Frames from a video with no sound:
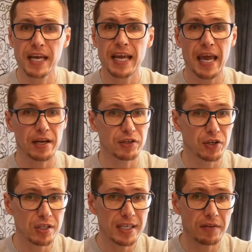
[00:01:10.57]
and it
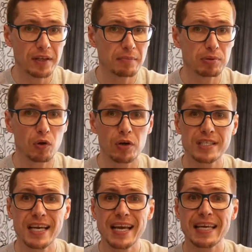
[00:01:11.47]
turns out that employees
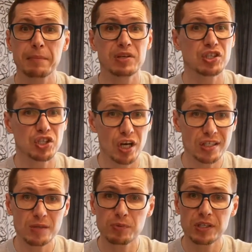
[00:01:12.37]
can be just as
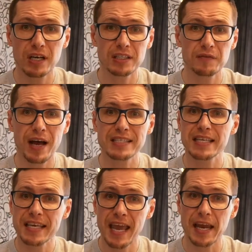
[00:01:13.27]
productive as they
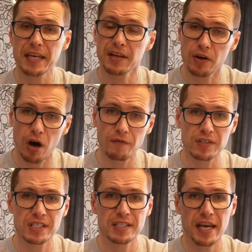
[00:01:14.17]
can in an
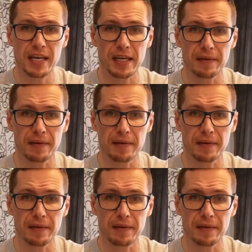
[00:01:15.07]
office setting.